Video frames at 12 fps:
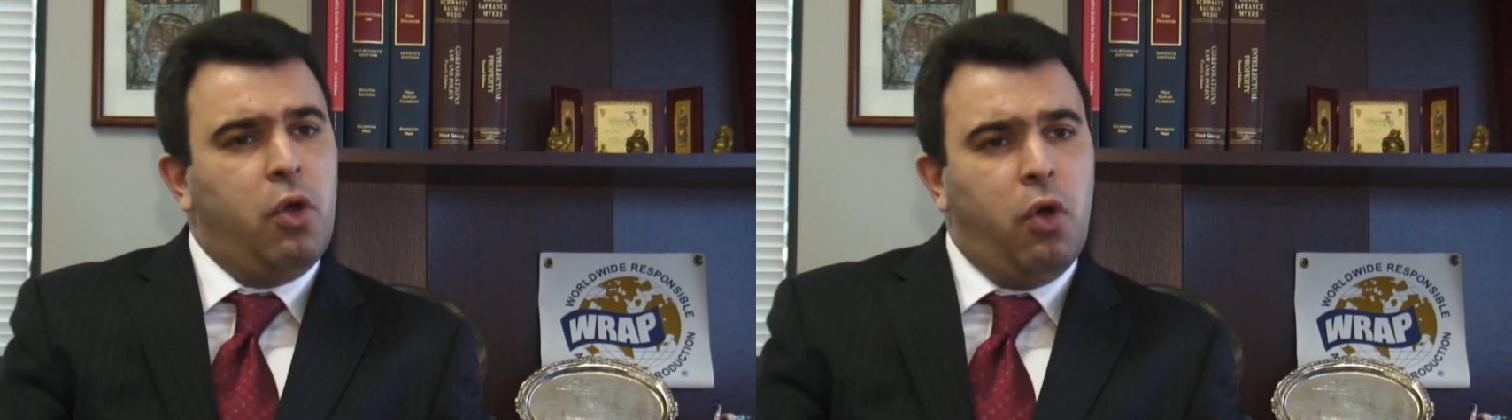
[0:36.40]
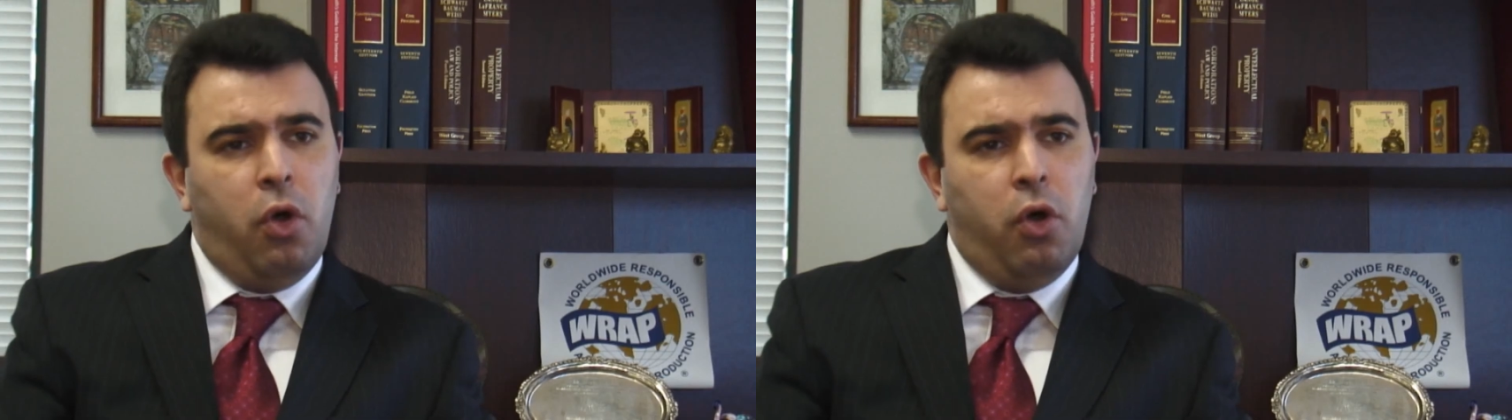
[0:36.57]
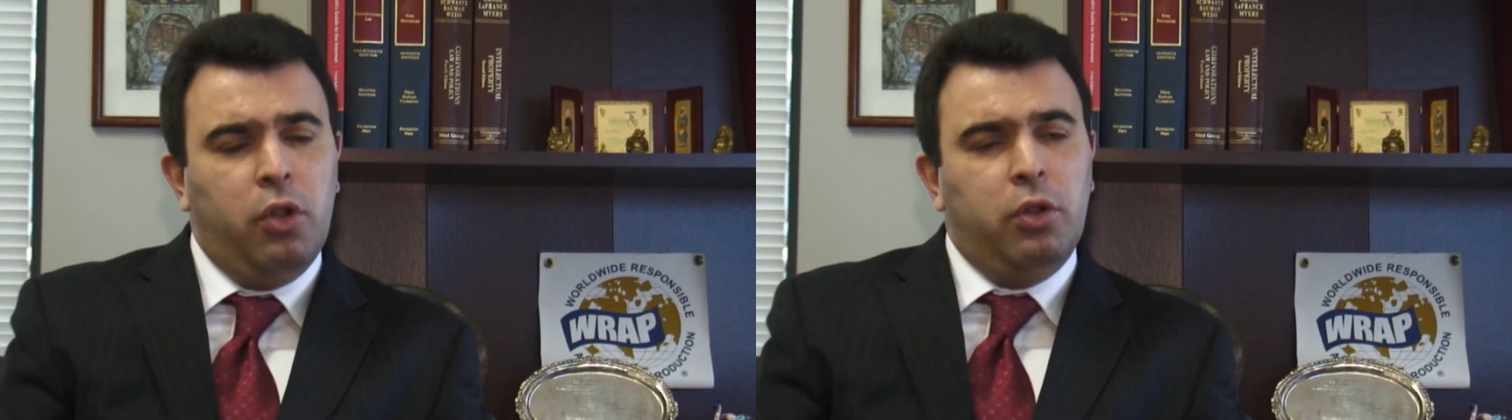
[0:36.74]

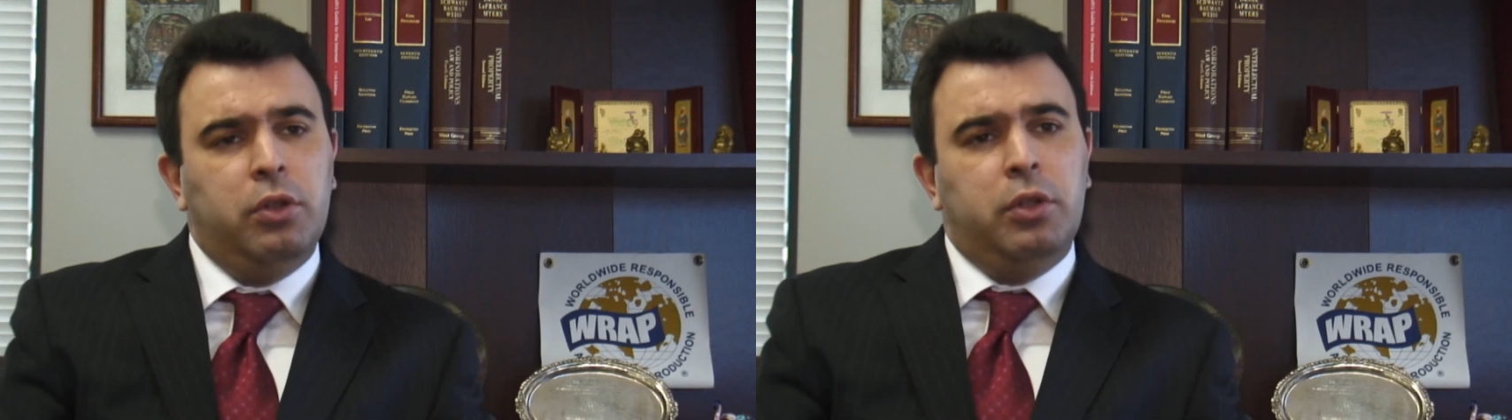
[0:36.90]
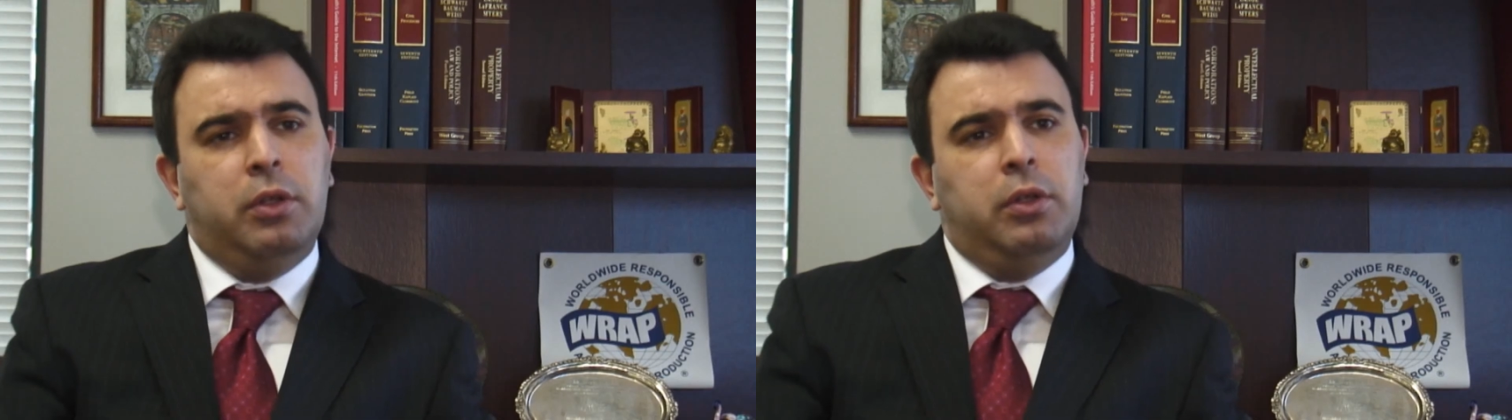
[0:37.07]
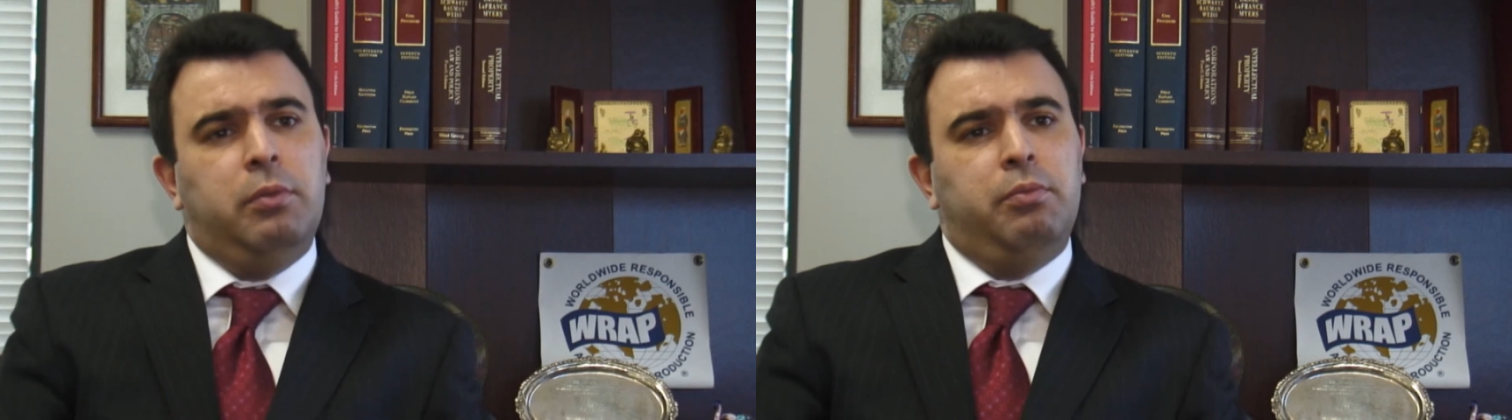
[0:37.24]
all
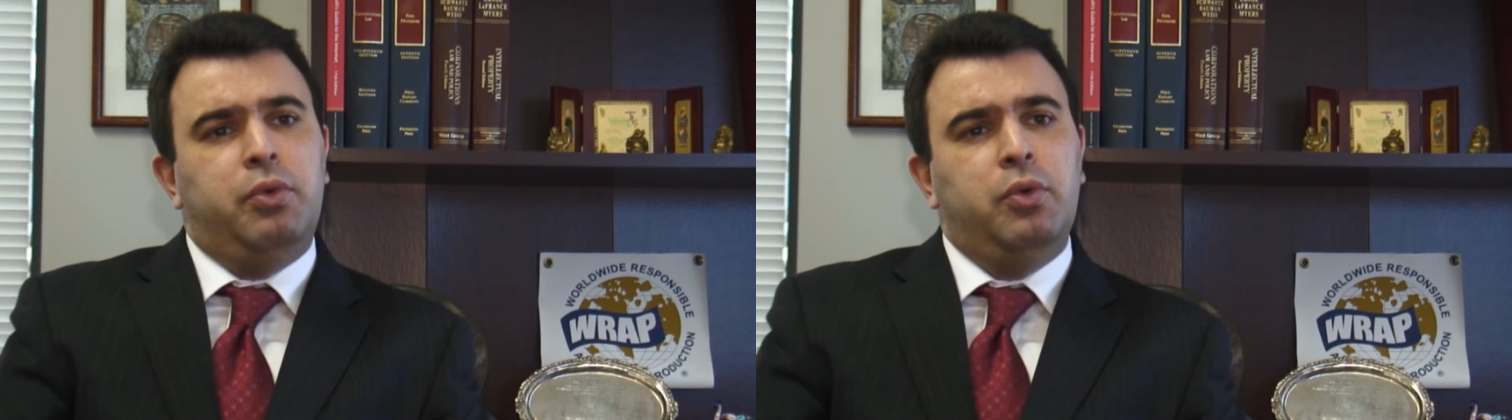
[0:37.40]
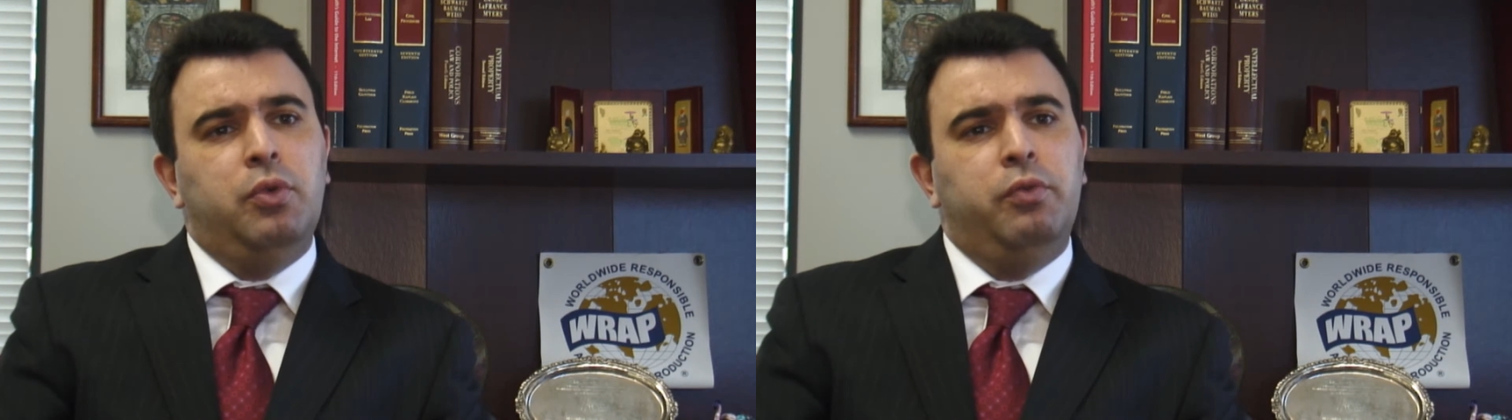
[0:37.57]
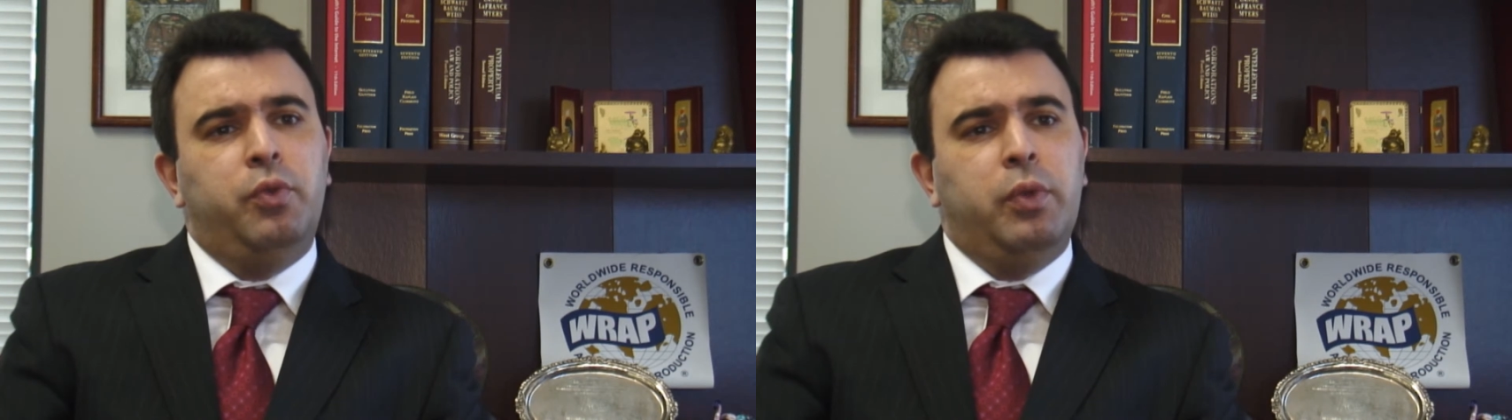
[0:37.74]
improved.